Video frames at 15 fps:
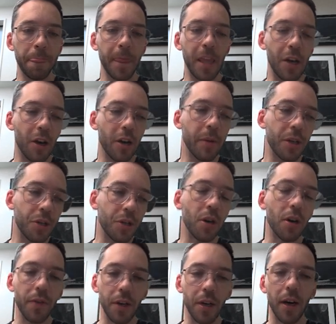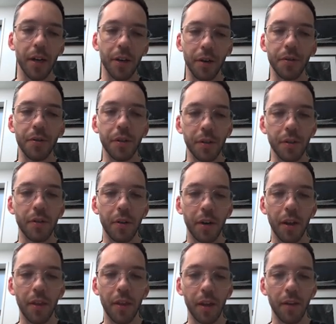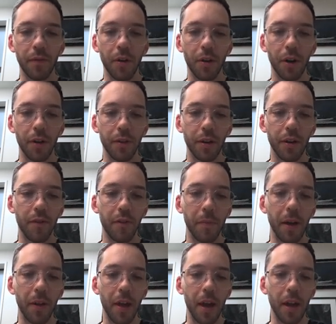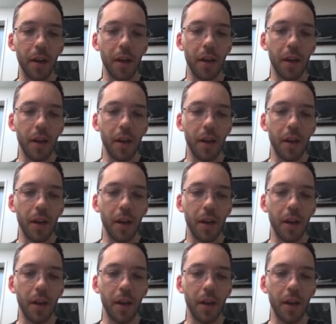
You got to be sure of your diagnosis, and I think I've gone on enough about that.